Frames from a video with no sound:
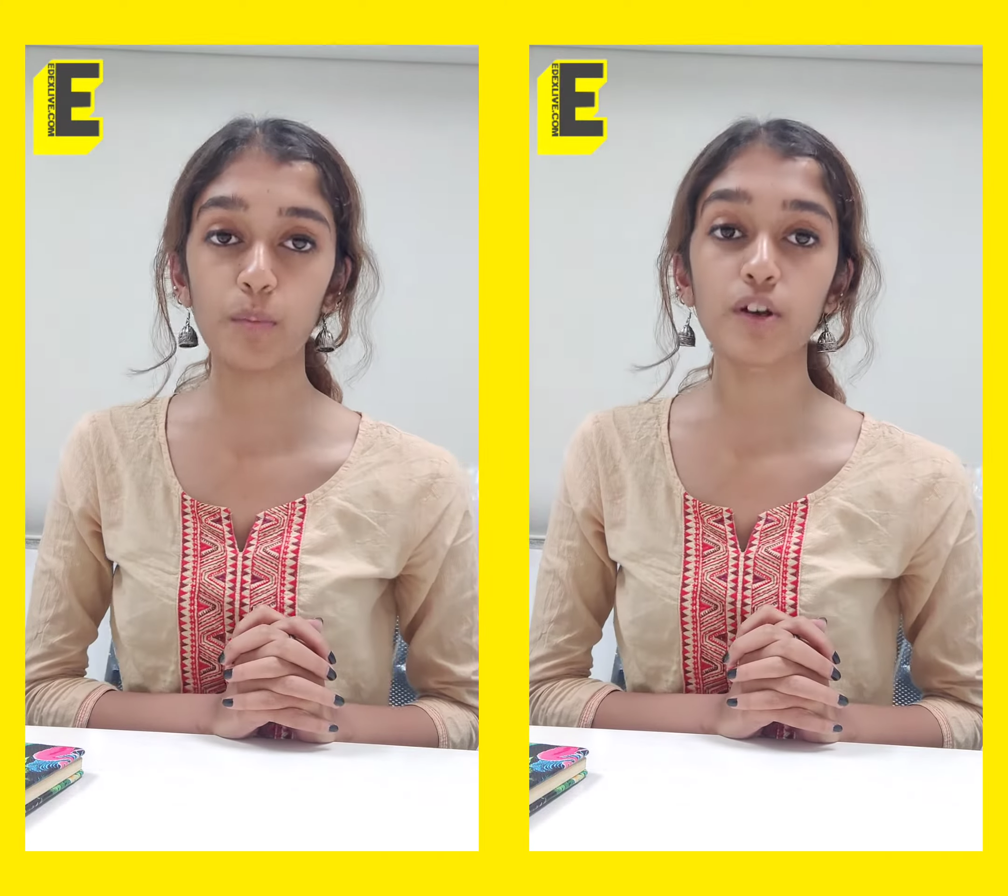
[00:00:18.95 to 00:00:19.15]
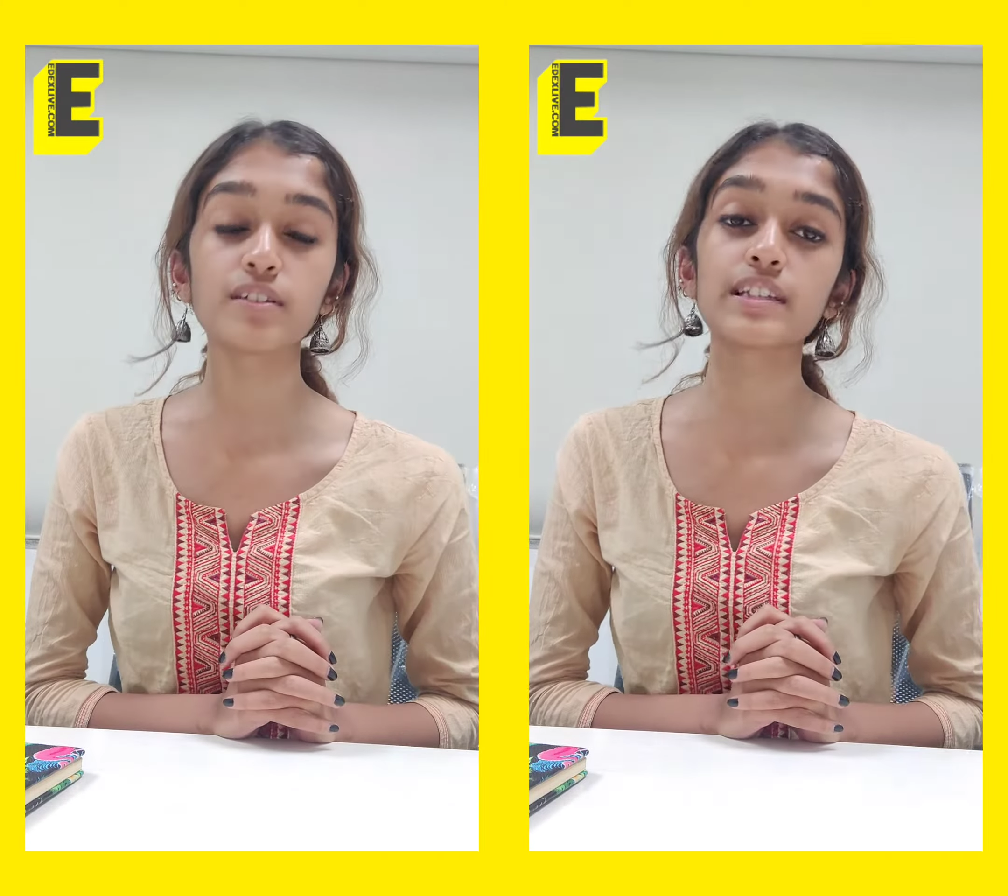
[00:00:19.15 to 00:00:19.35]

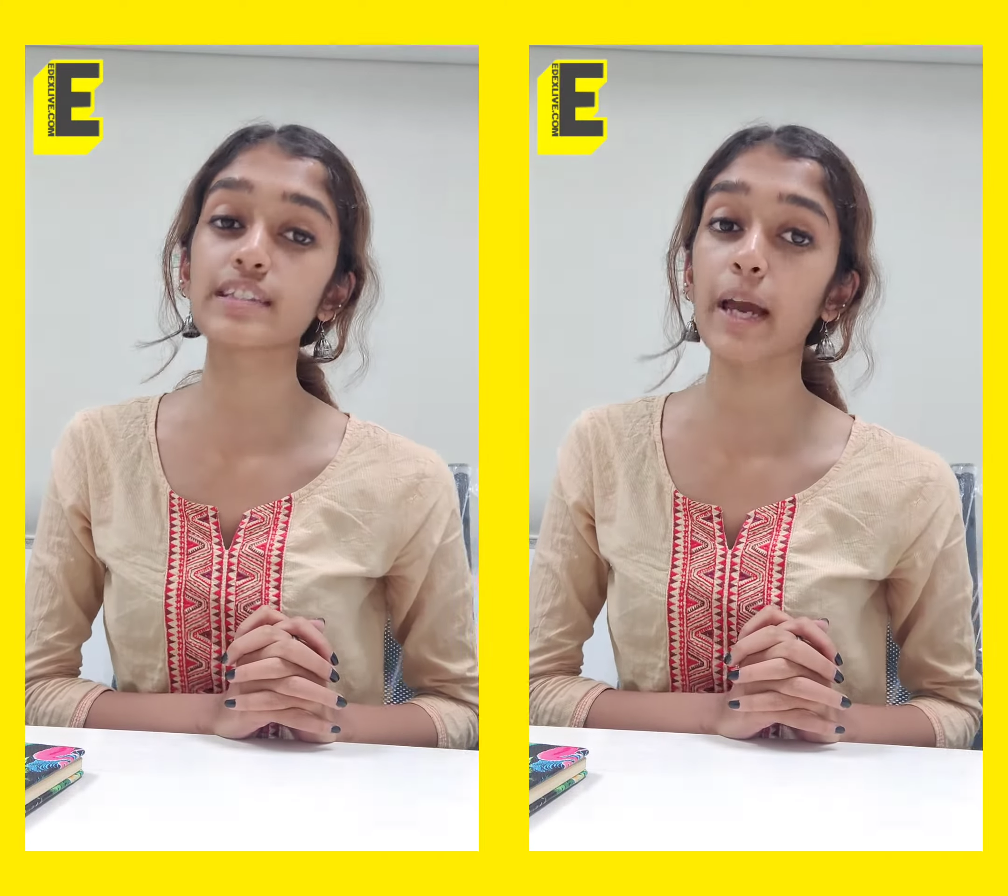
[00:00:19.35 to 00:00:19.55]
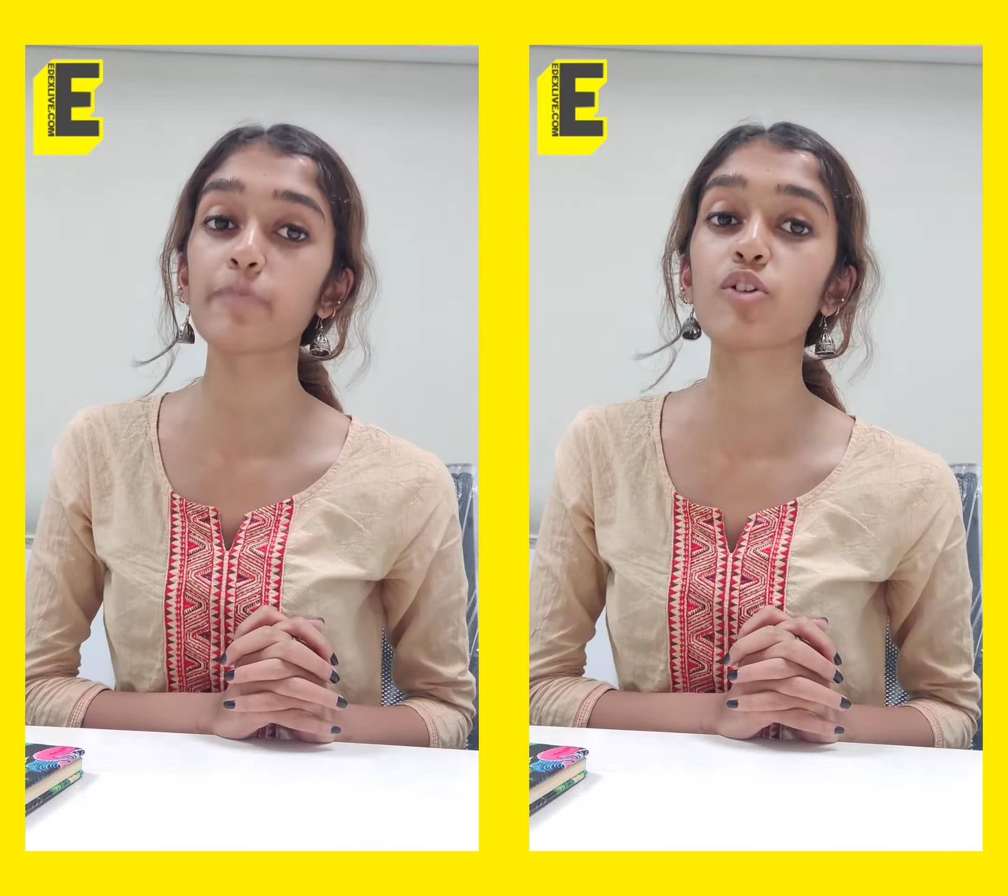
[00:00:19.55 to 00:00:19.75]
because it's
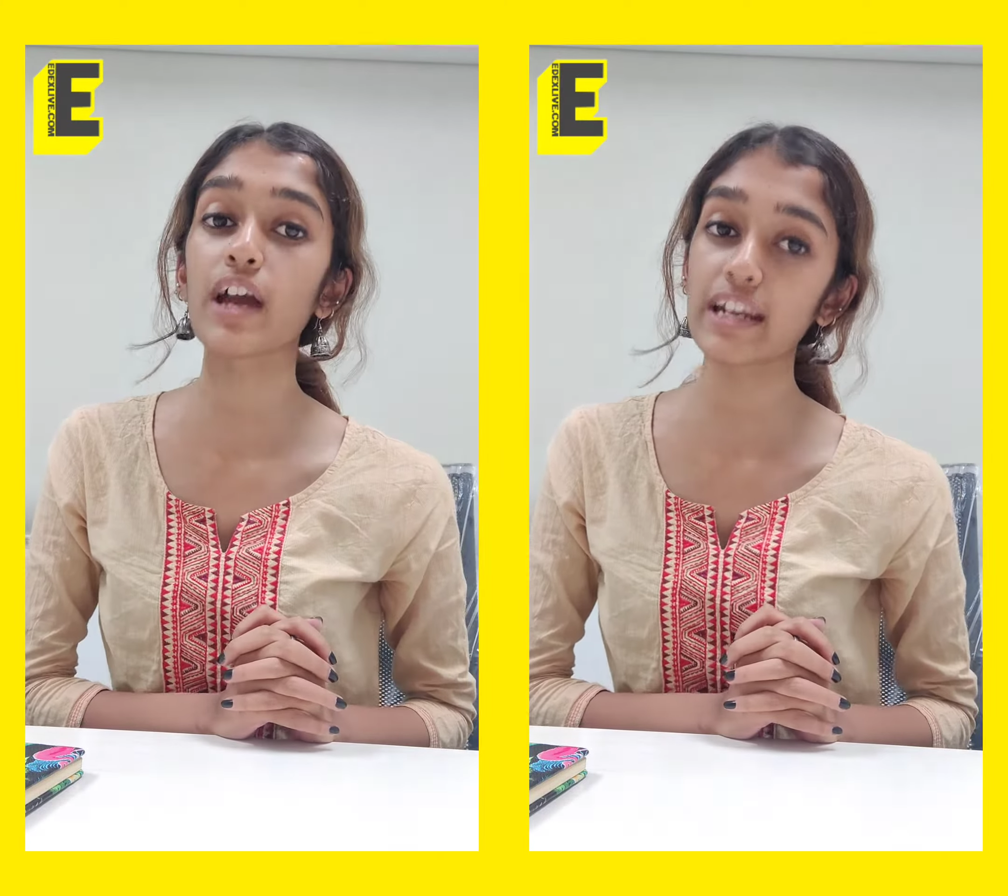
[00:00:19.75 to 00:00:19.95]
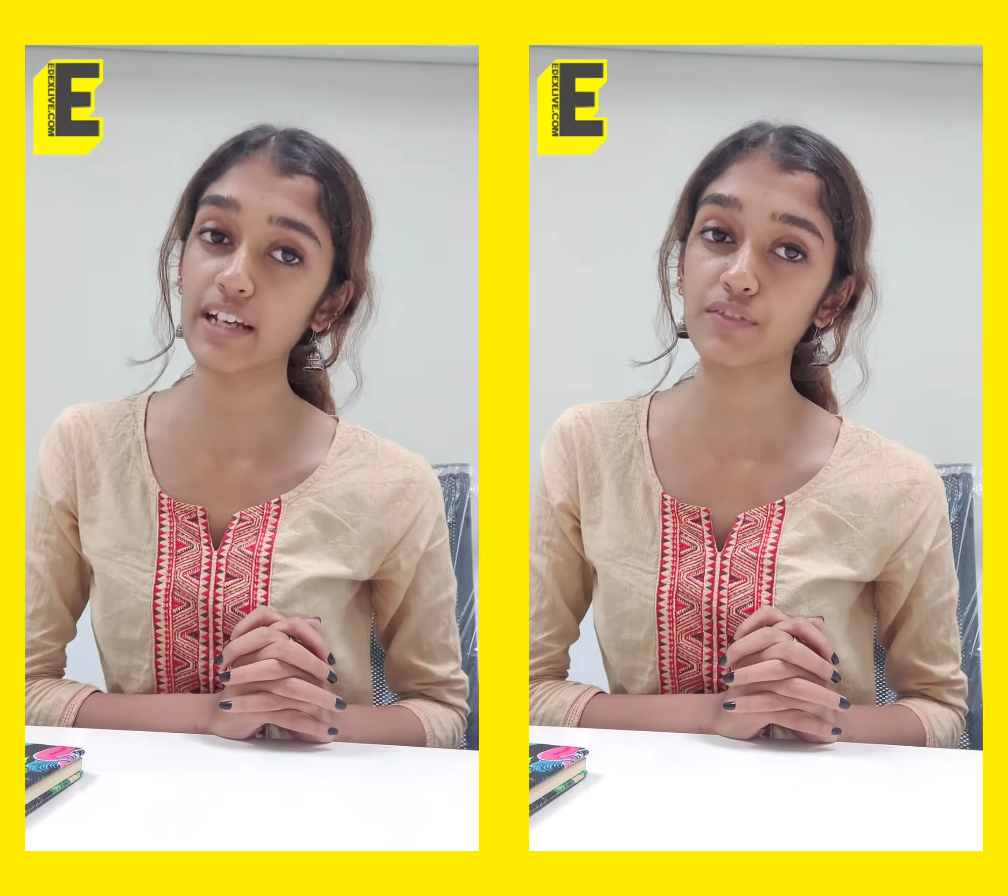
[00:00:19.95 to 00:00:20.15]
time for
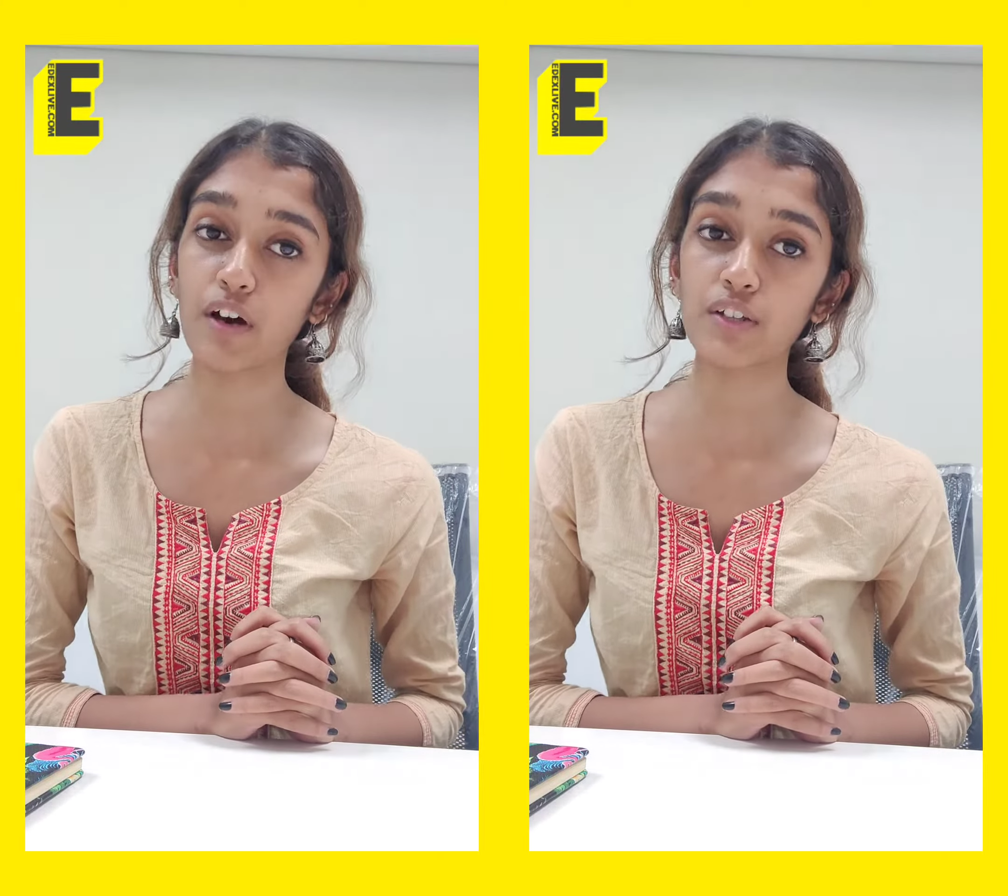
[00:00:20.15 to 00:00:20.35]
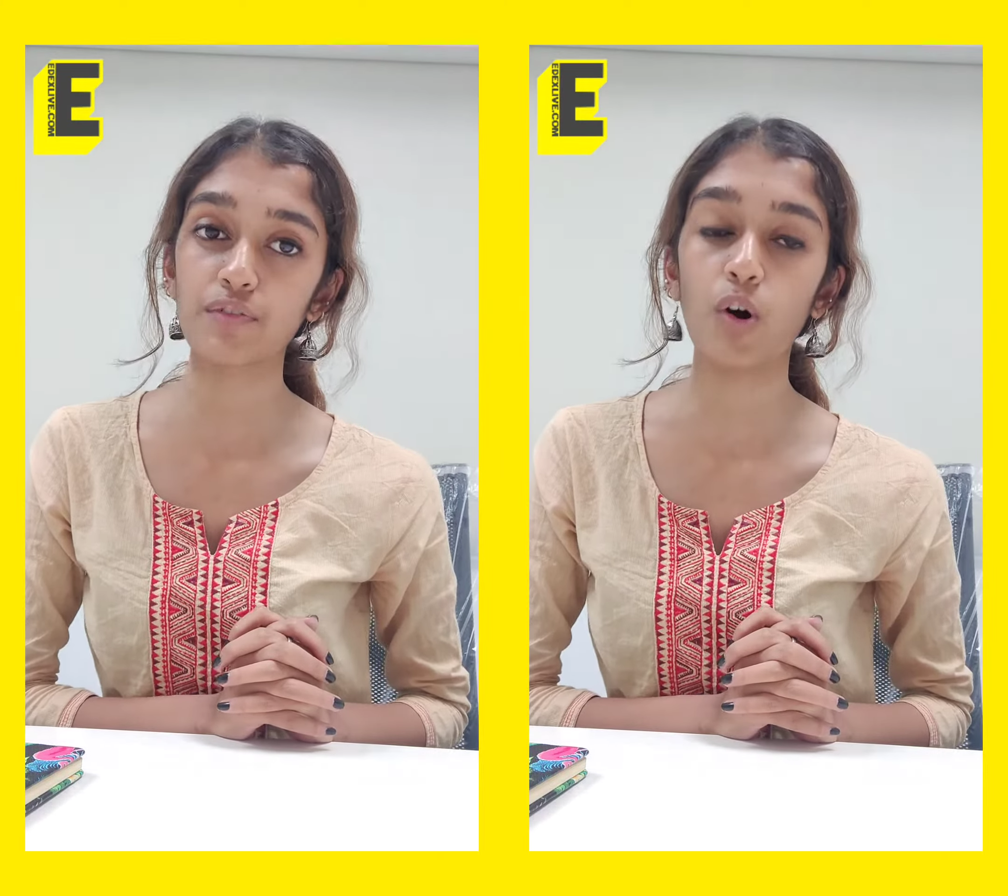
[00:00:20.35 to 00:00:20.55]
Edex Fast